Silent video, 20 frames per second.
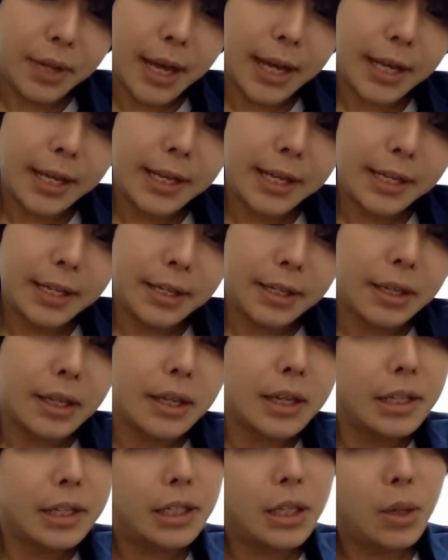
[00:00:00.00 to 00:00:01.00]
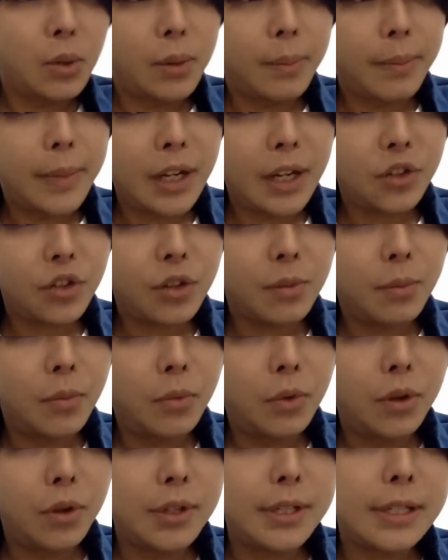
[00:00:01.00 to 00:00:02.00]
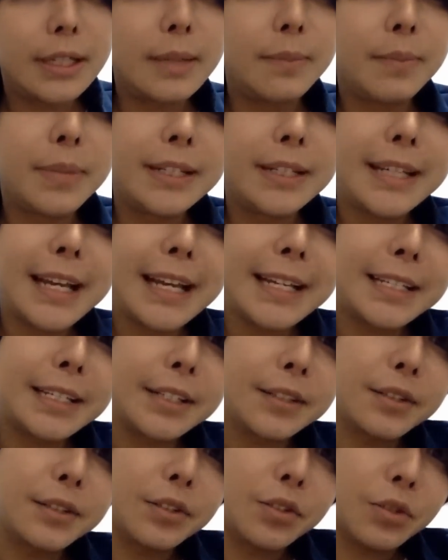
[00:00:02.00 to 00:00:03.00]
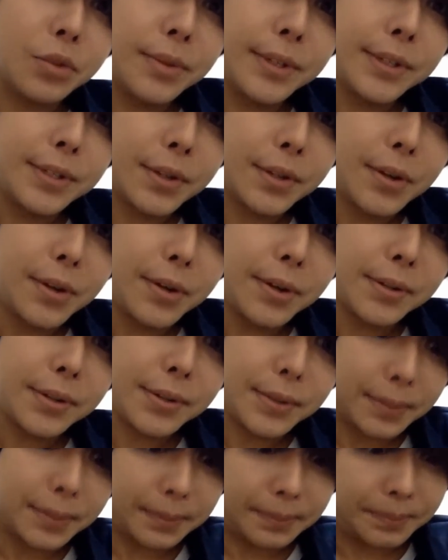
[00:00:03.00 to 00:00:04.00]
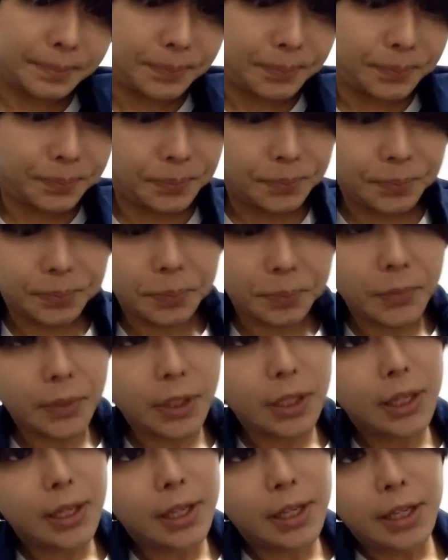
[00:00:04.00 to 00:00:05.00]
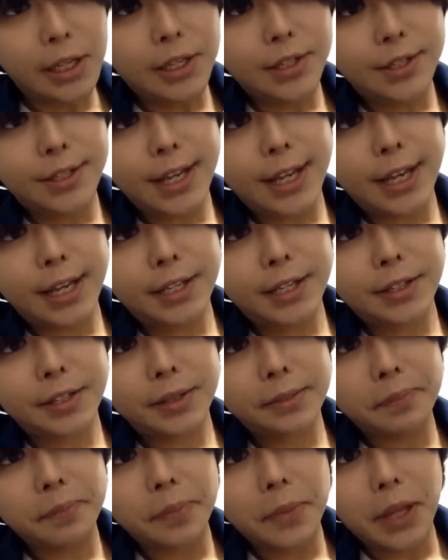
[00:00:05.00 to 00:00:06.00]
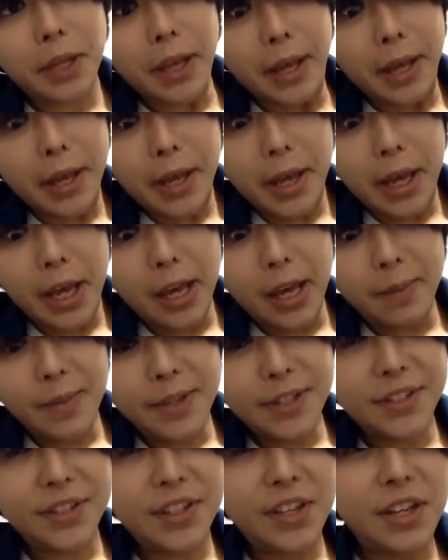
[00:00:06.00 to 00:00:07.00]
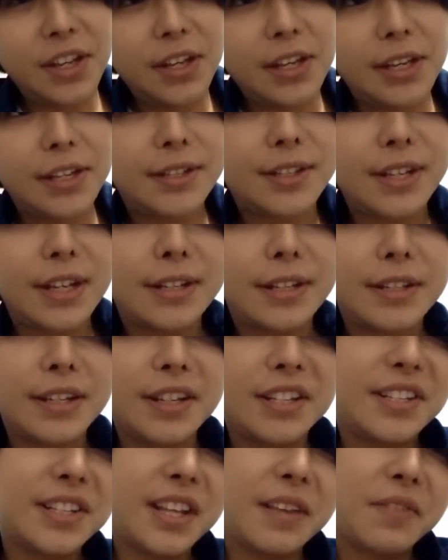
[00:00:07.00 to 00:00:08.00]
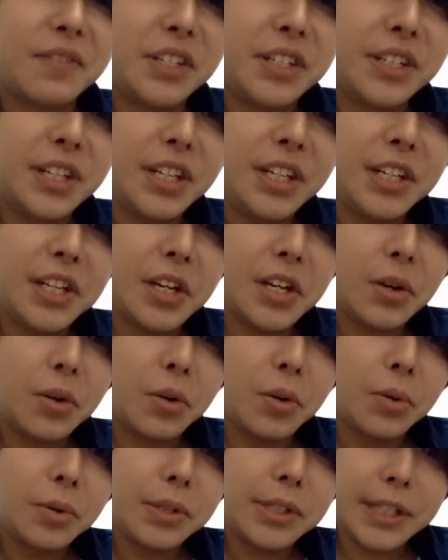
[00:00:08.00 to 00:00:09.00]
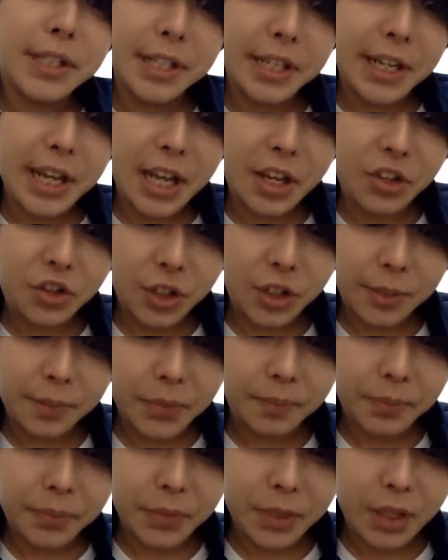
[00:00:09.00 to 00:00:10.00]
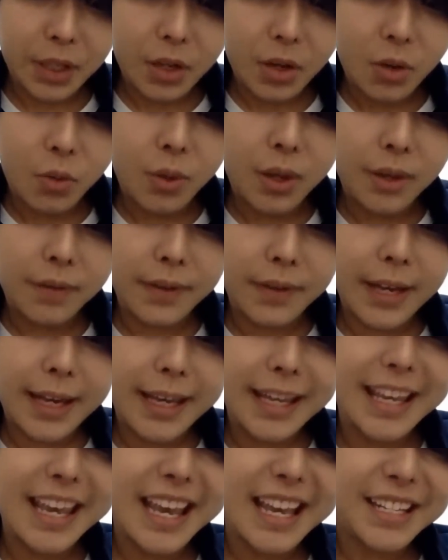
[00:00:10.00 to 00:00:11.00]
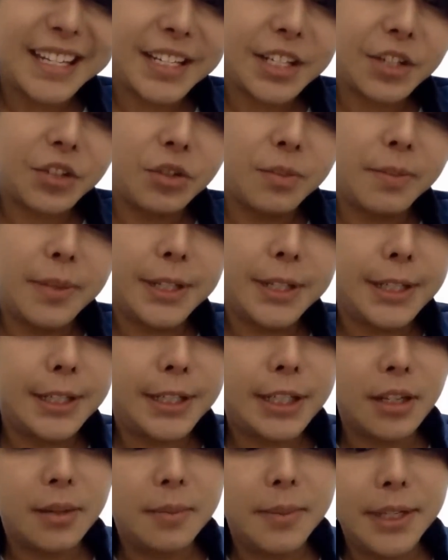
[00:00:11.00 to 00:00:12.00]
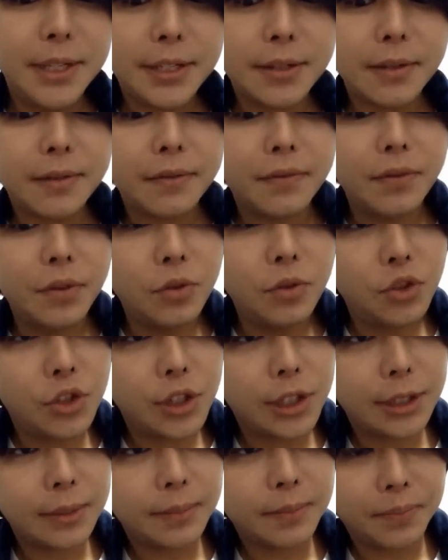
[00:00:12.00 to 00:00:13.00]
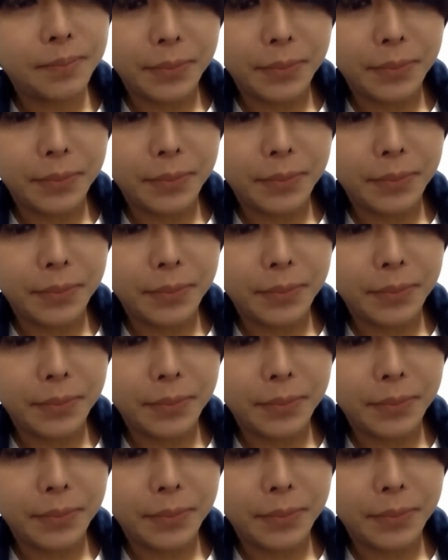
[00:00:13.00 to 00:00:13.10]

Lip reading: i.e., they were much more sympathetic to his cause. Second, Amos Yee is just a 17-year-old teenager with a yet-to-be-determined future.